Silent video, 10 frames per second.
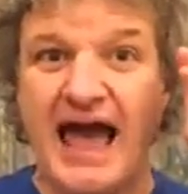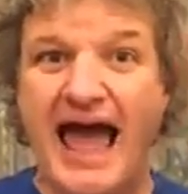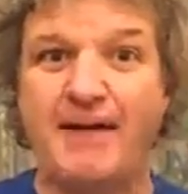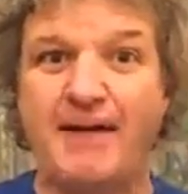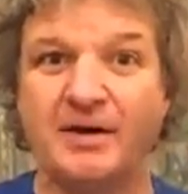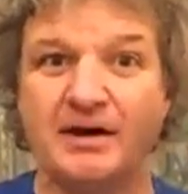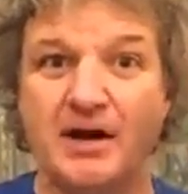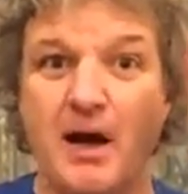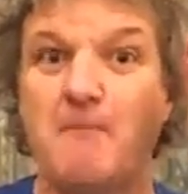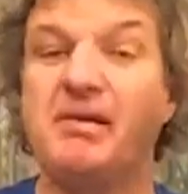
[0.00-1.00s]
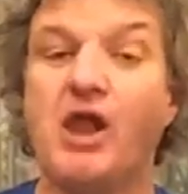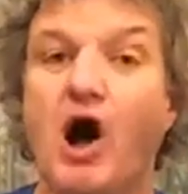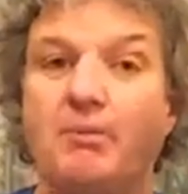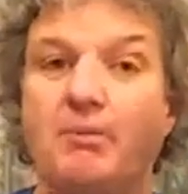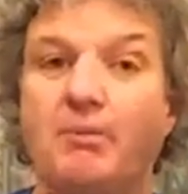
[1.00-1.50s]
amber
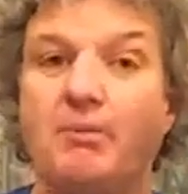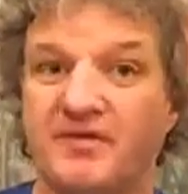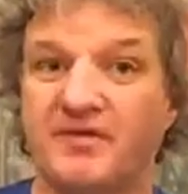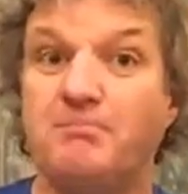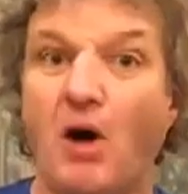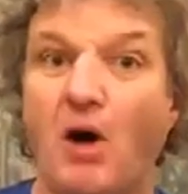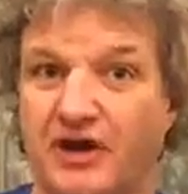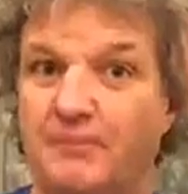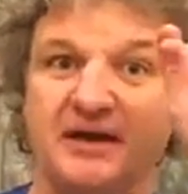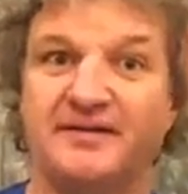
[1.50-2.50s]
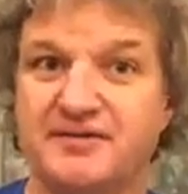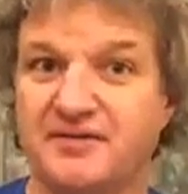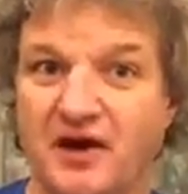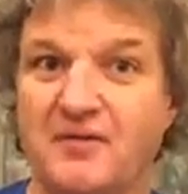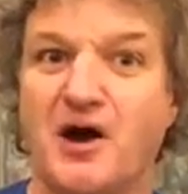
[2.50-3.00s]
blob or spot appears on
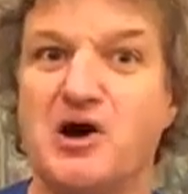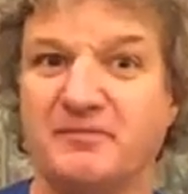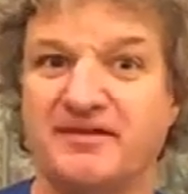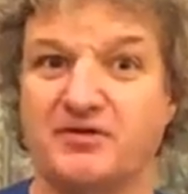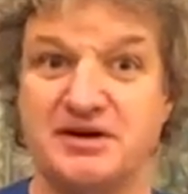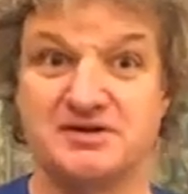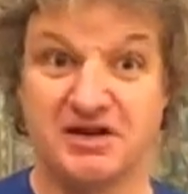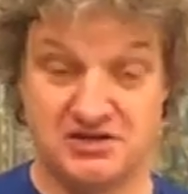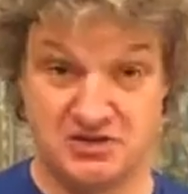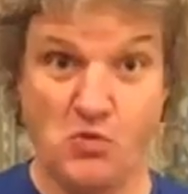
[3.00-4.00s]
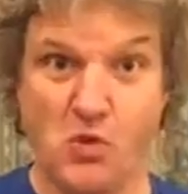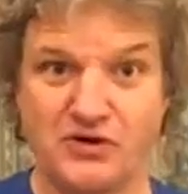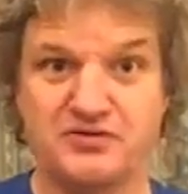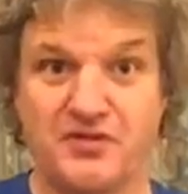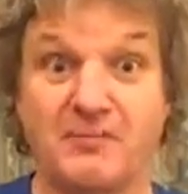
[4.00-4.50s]
the home screen to warn
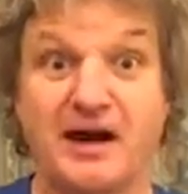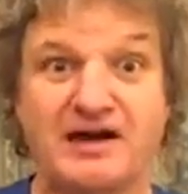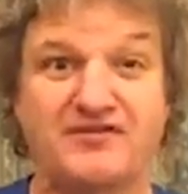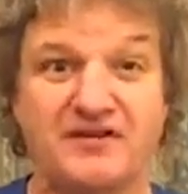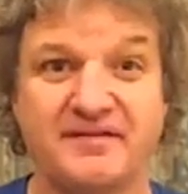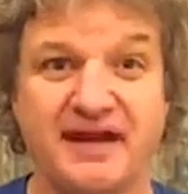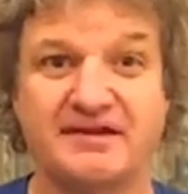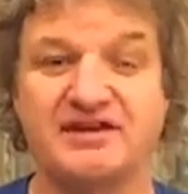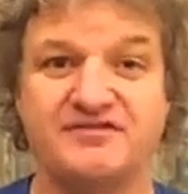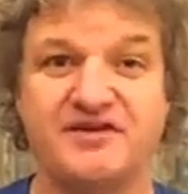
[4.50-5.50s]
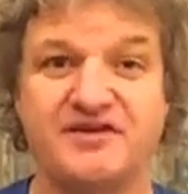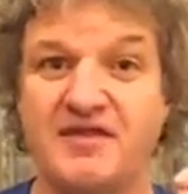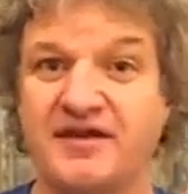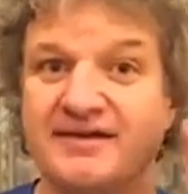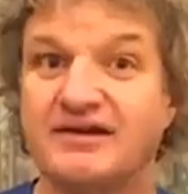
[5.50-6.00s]
you that the microphone's active.
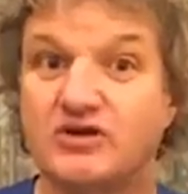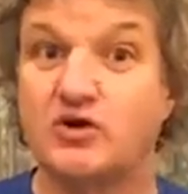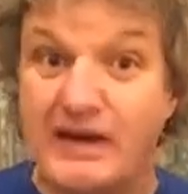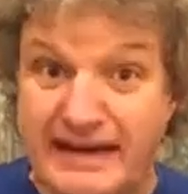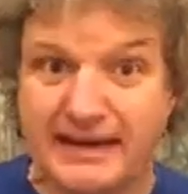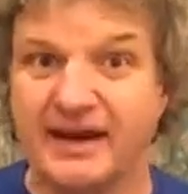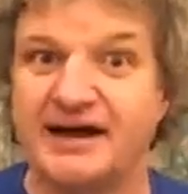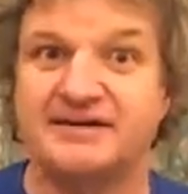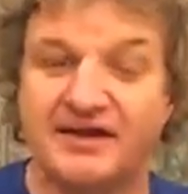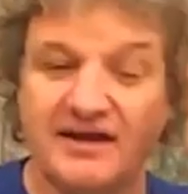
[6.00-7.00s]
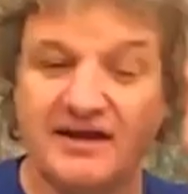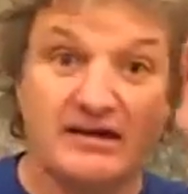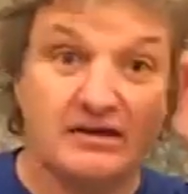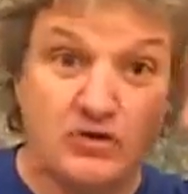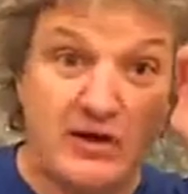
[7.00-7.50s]
There's a little green light, a little
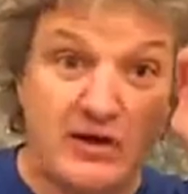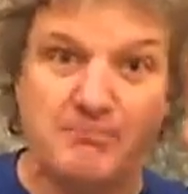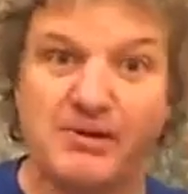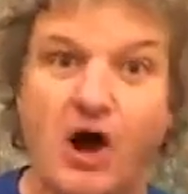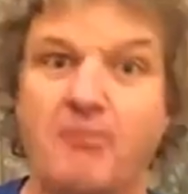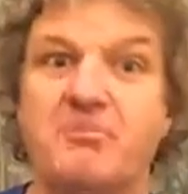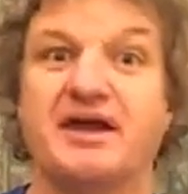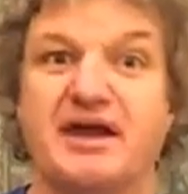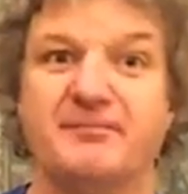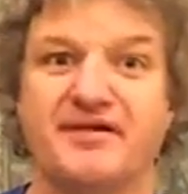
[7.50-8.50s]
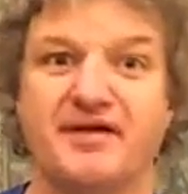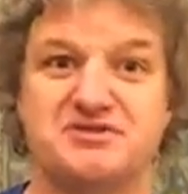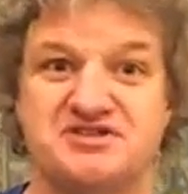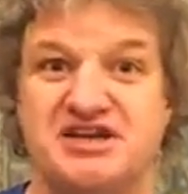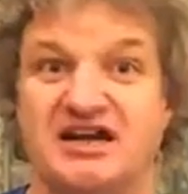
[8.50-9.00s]
green blob that comes on to
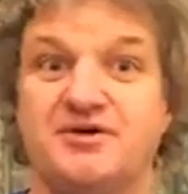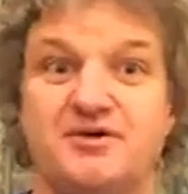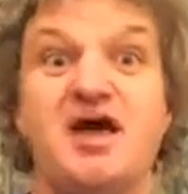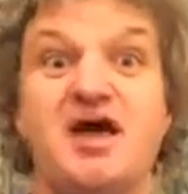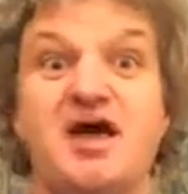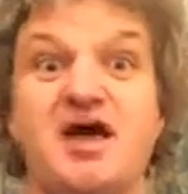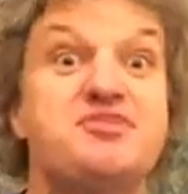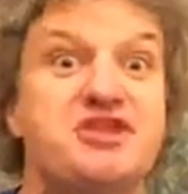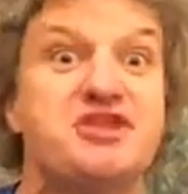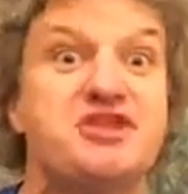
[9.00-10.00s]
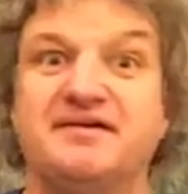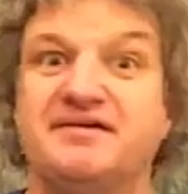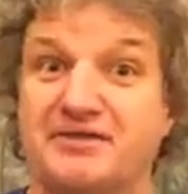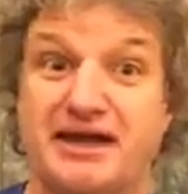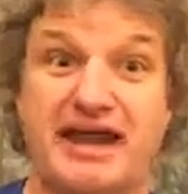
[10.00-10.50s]
tell you something's
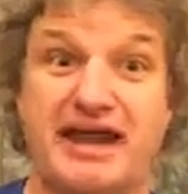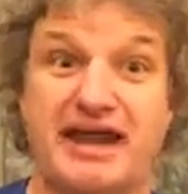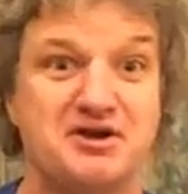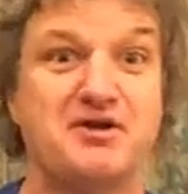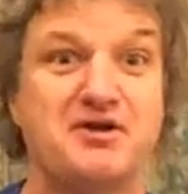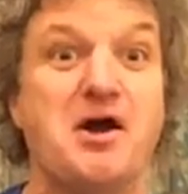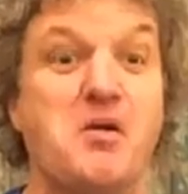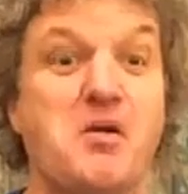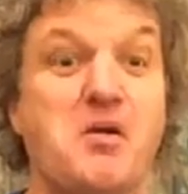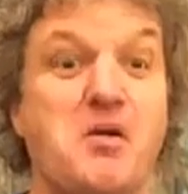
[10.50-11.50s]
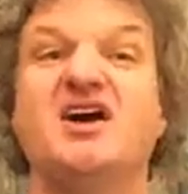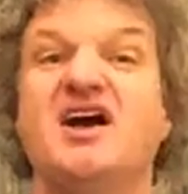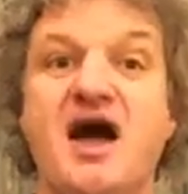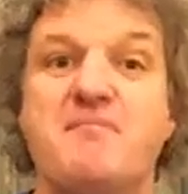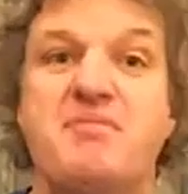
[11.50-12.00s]
using the camera. You don't know what,
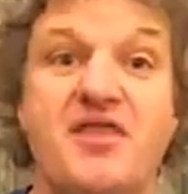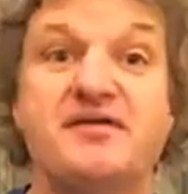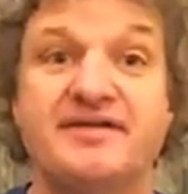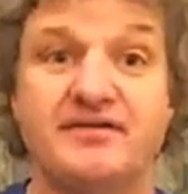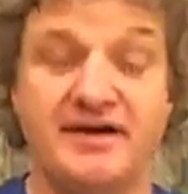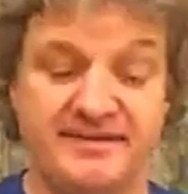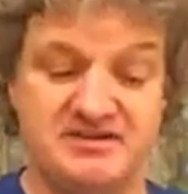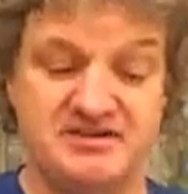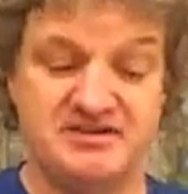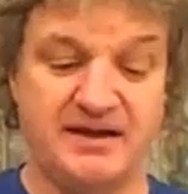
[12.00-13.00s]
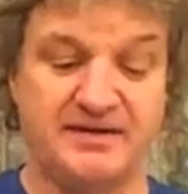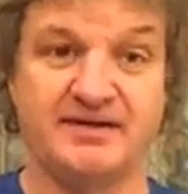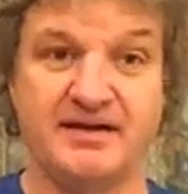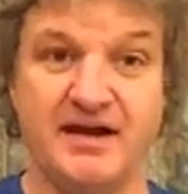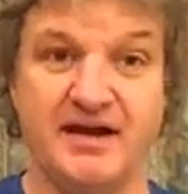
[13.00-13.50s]
but those are
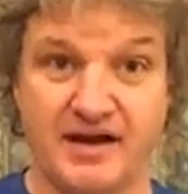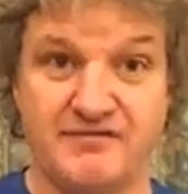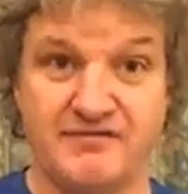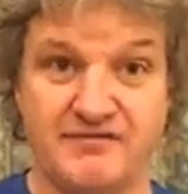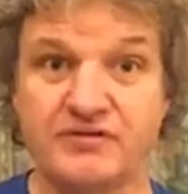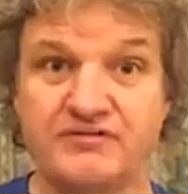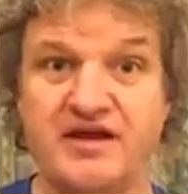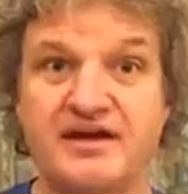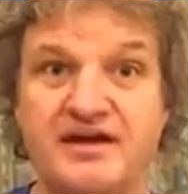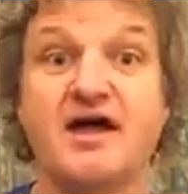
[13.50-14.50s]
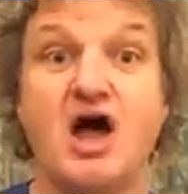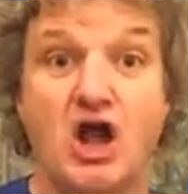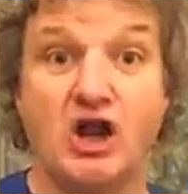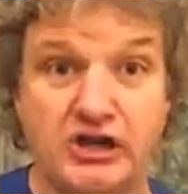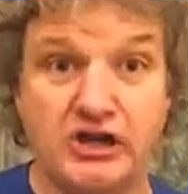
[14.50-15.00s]
easy. So for all of these,
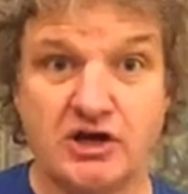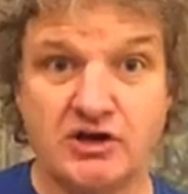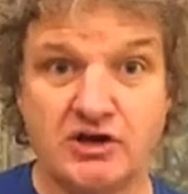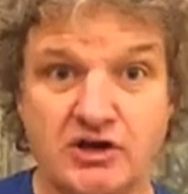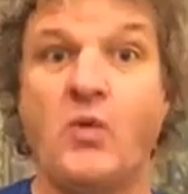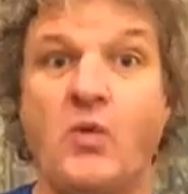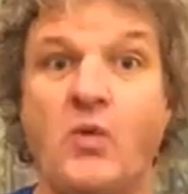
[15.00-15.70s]
learn what